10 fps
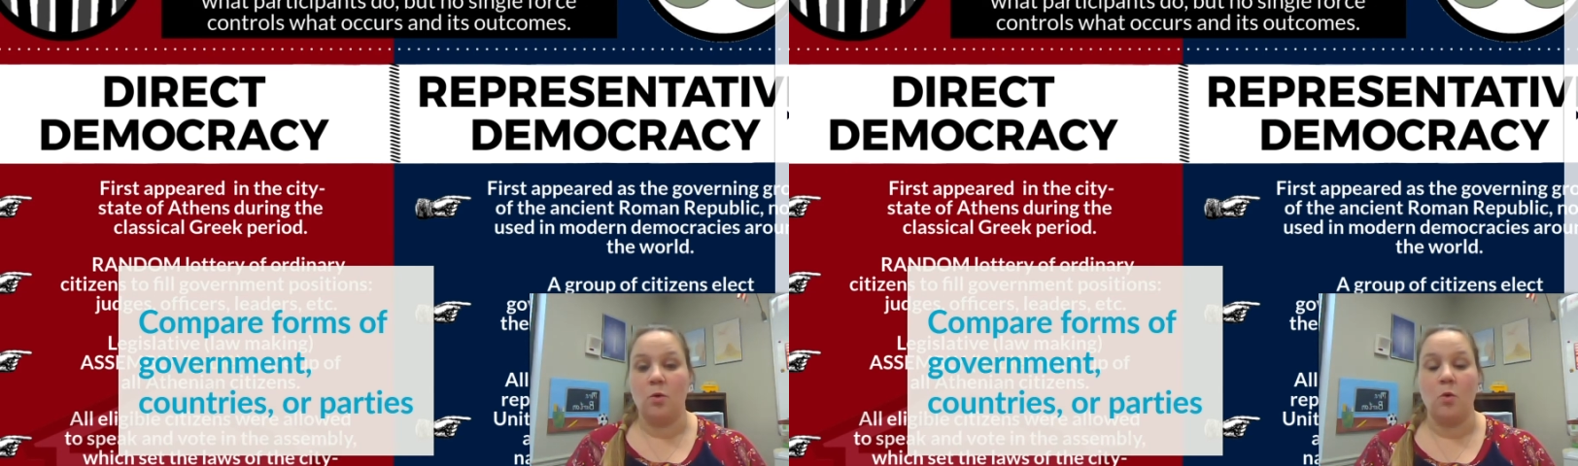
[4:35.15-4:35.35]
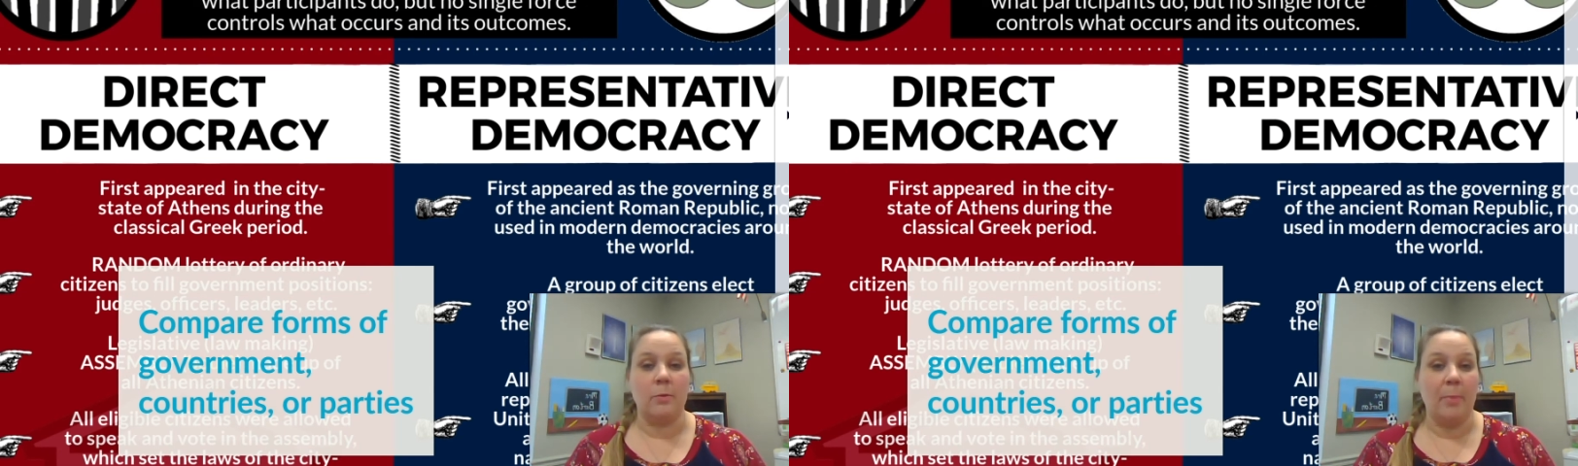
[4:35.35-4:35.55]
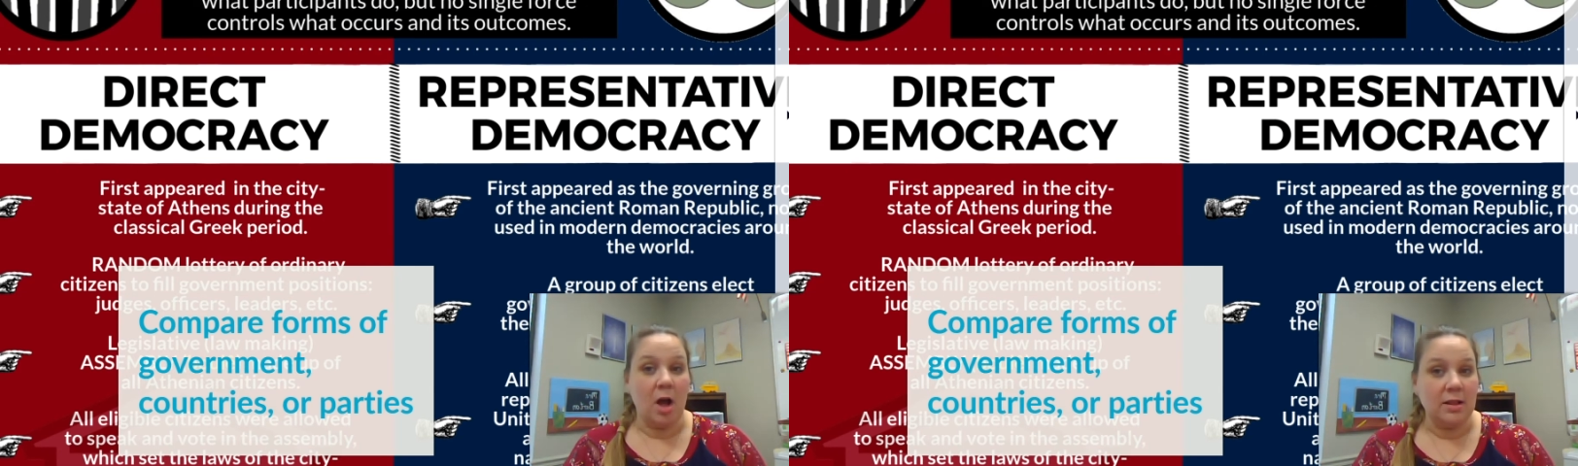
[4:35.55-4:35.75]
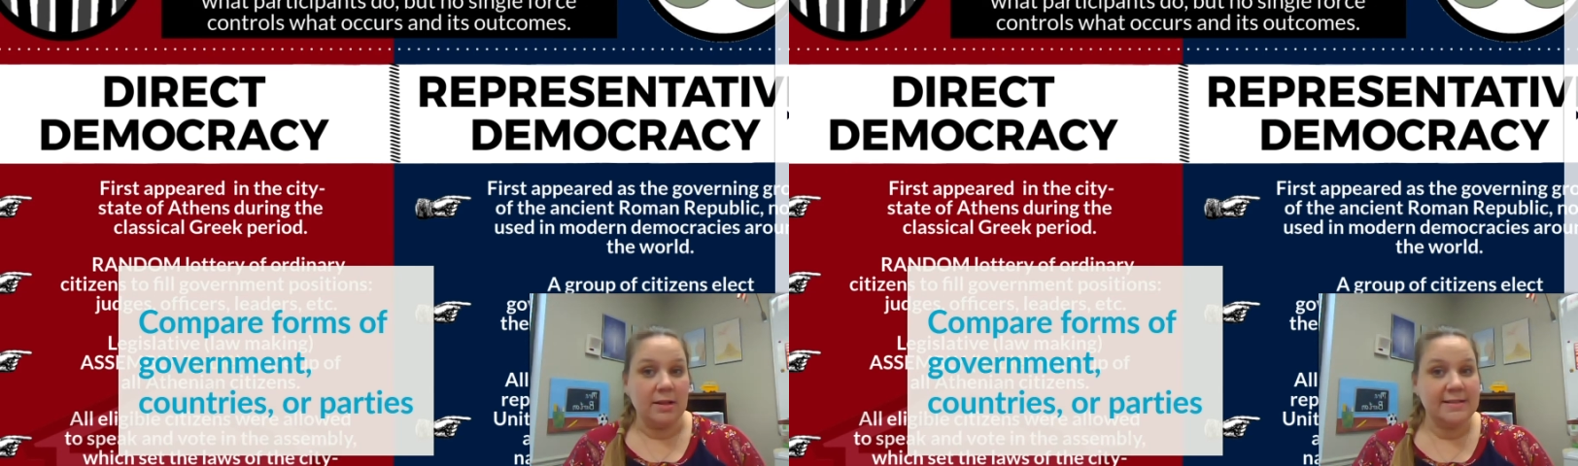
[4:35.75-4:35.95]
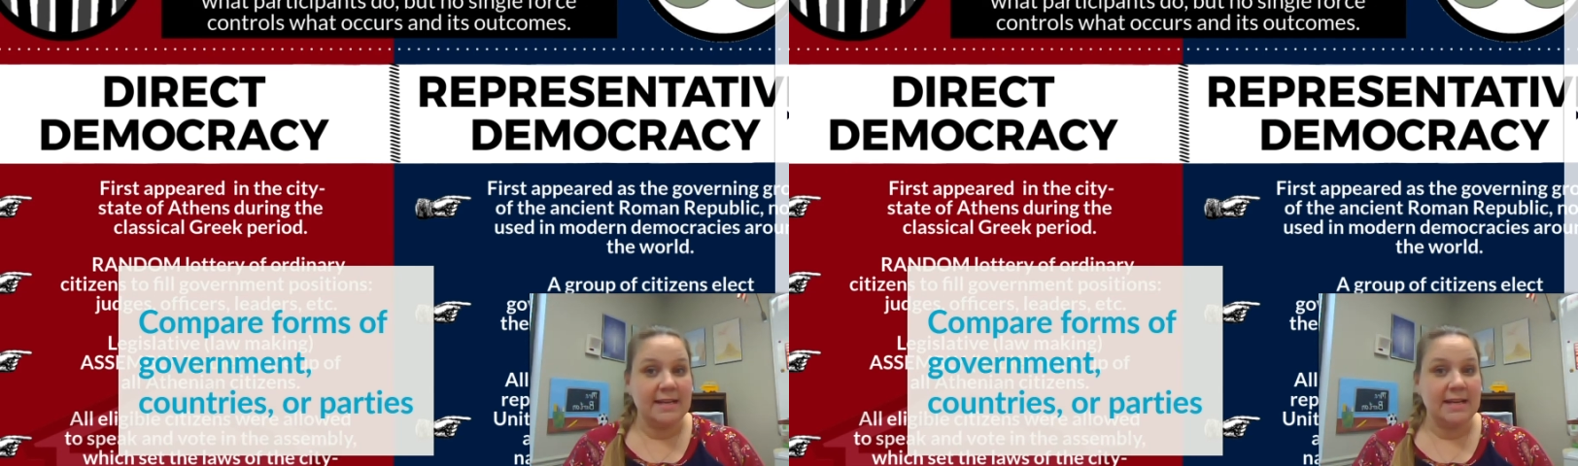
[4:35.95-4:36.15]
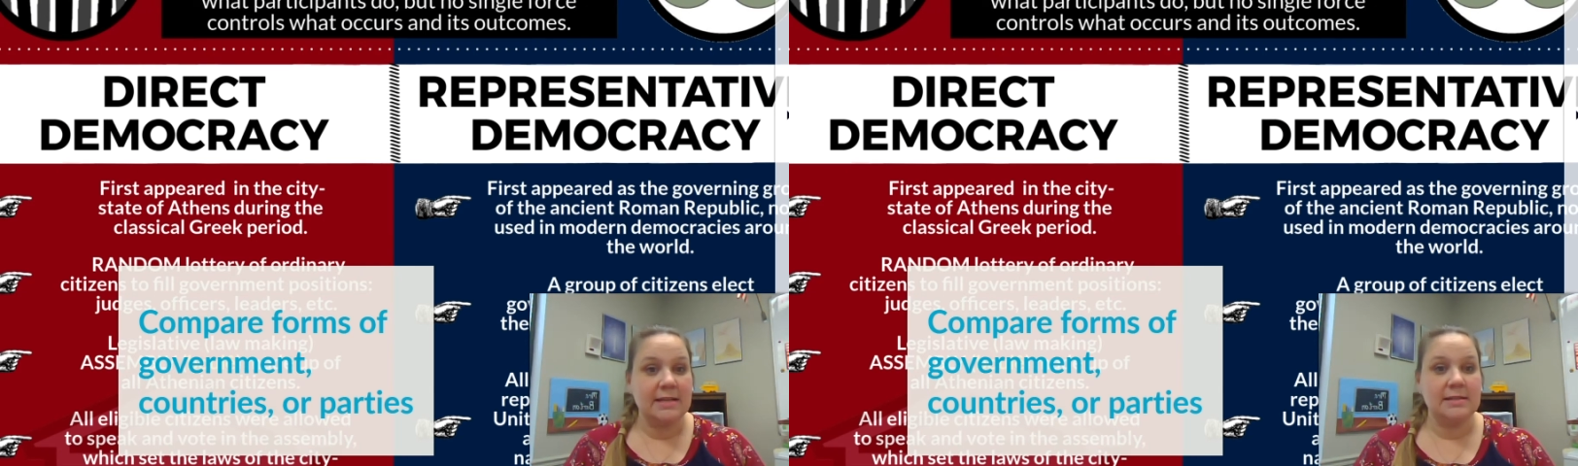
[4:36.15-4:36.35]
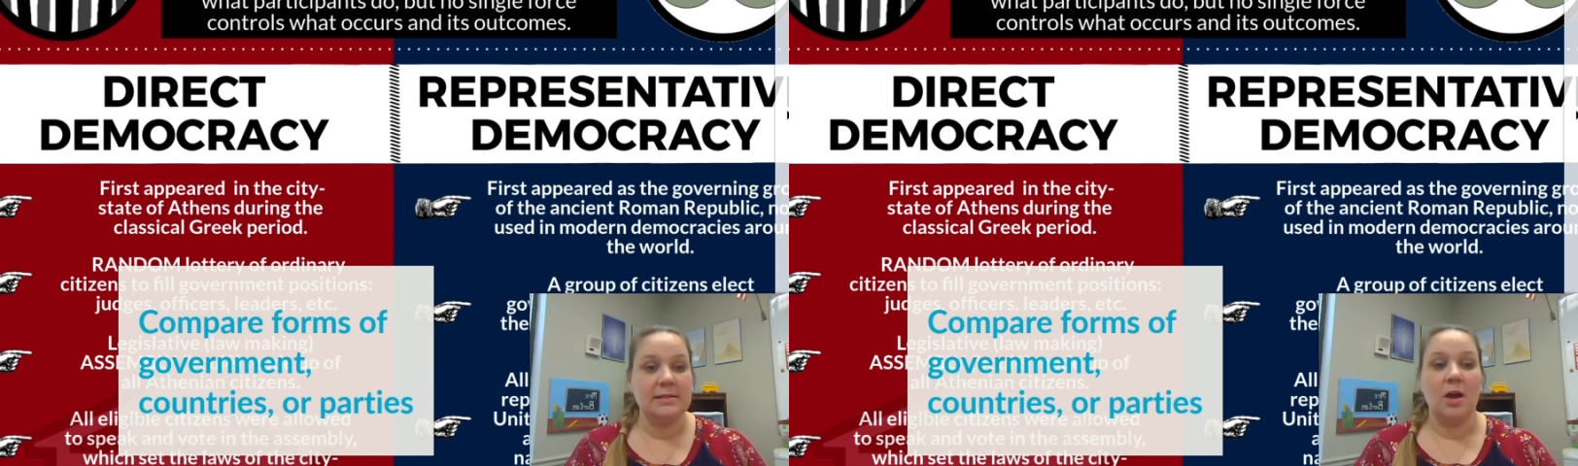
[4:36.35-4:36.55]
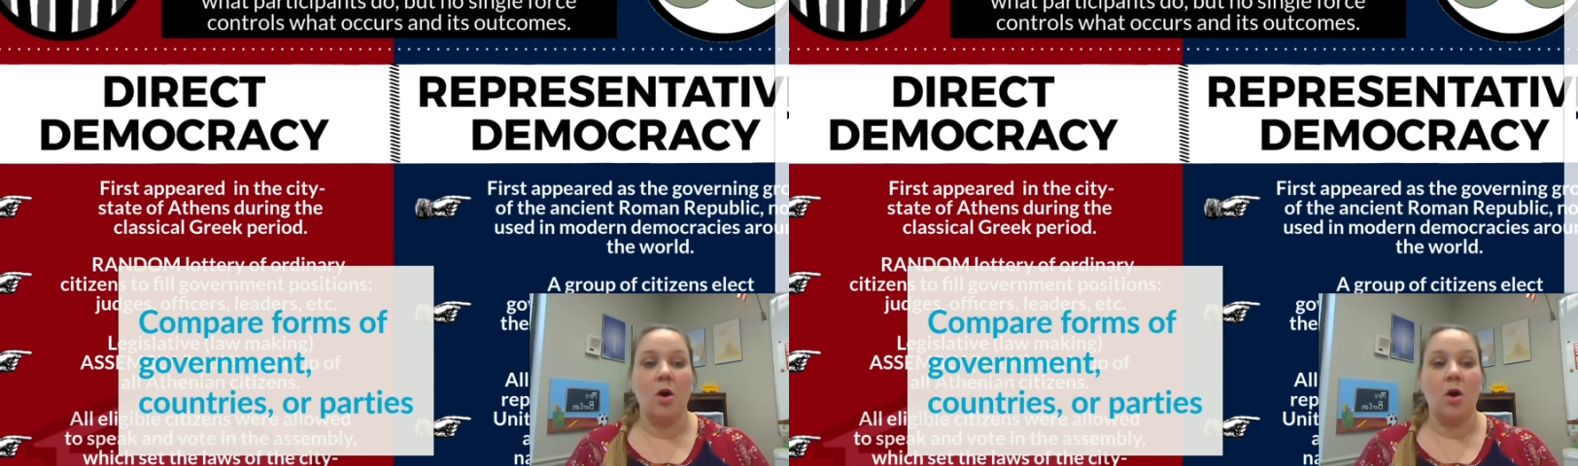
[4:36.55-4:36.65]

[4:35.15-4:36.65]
or policies